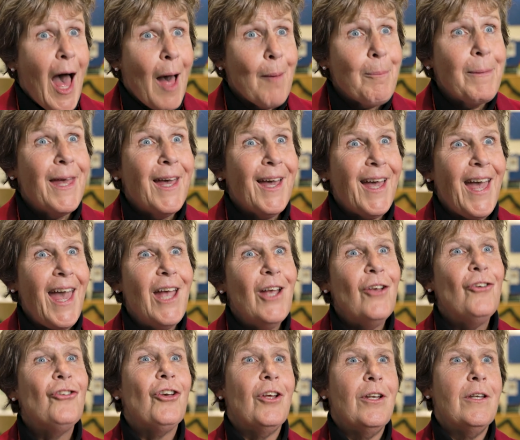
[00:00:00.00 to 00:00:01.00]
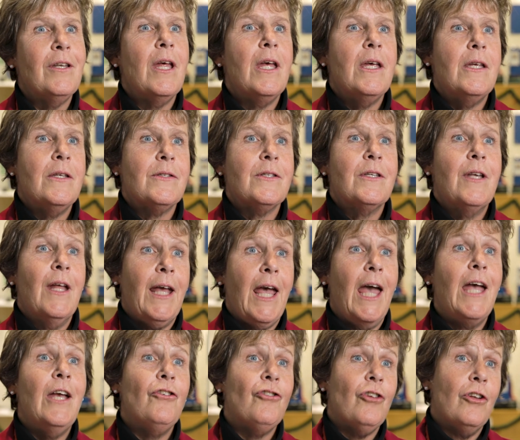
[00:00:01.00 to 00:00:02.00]
happy occasion. It's an
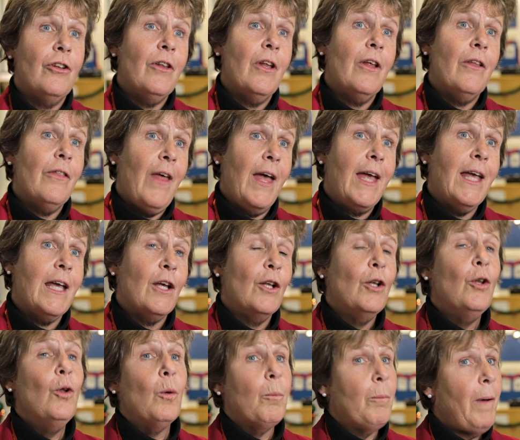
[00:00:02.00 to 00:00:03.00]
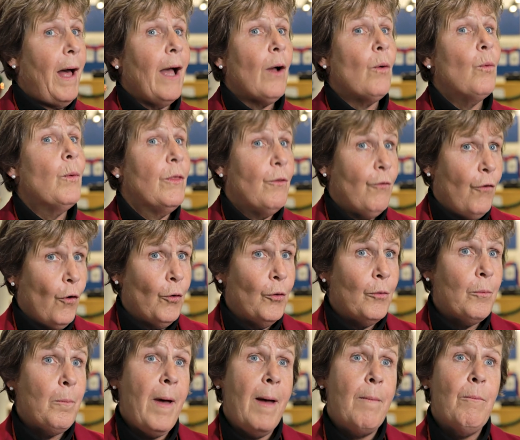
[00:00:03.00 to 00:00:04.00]
occasion that they can look back with
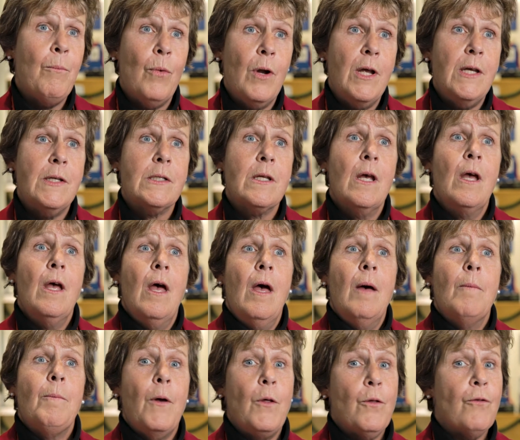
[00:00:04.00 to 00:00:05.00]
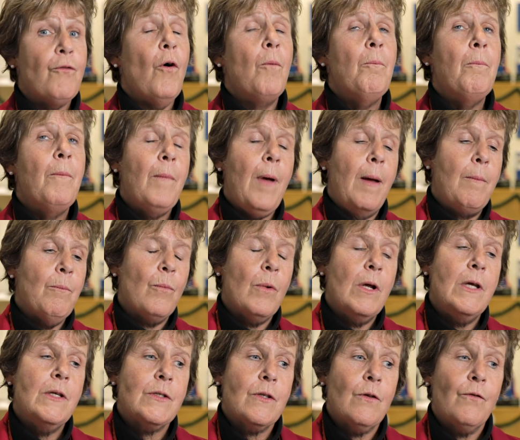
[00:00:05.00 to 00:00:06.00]
fond memories, both fond
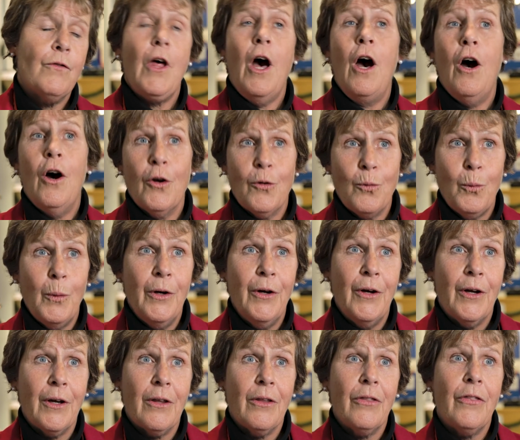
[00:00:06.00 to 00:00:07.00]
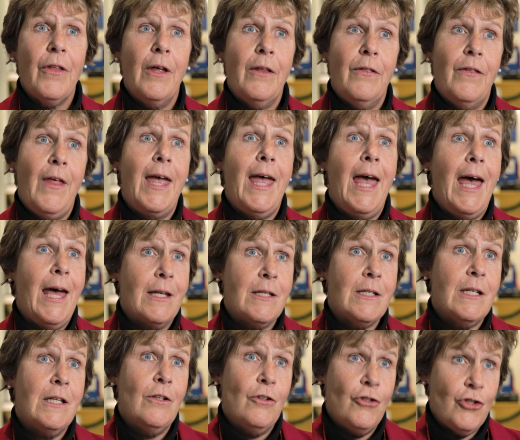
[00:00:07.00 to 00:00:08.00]
memories of the hard work that they had
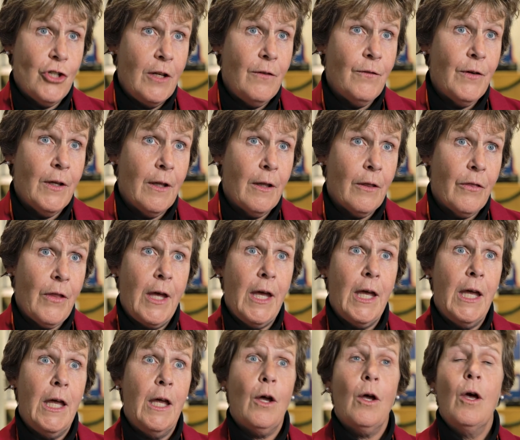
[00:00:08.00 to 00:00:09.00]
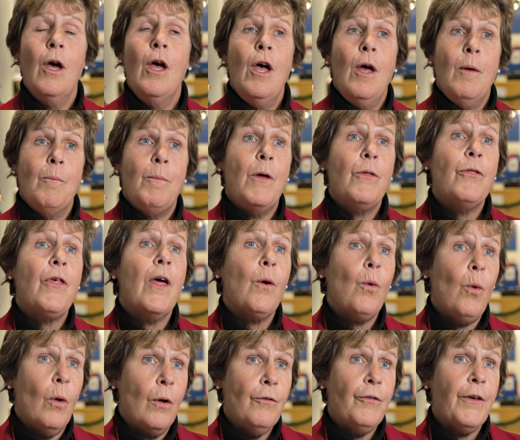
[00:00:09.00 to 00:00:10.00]
in achieving both their
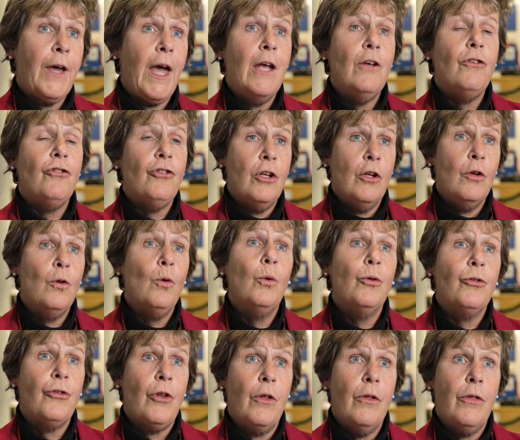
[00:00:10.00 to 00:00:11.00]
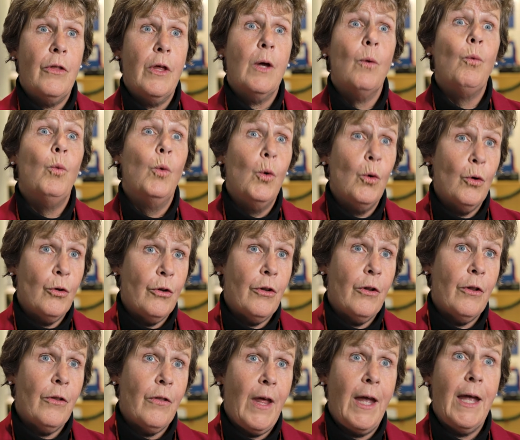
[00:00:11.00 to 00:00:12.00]
qualification and also the award
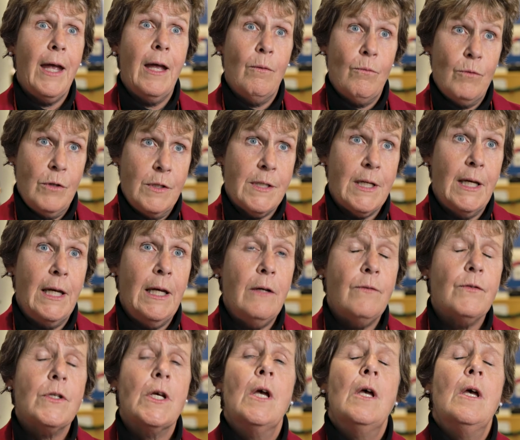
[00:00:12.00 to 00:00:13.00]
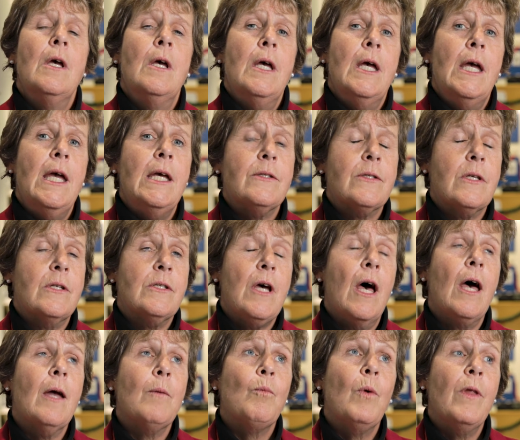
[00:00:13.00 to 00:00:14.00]
that they received. It's a
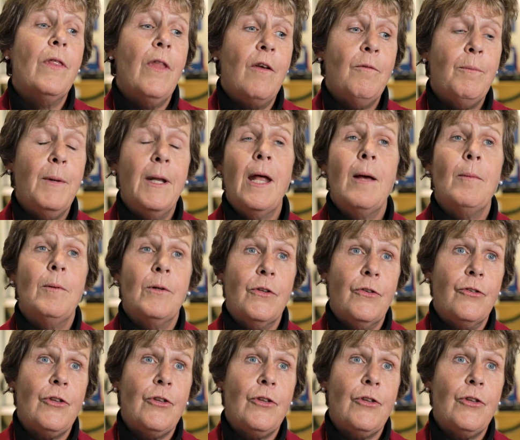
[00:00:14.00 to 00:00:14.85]
time when they've been able to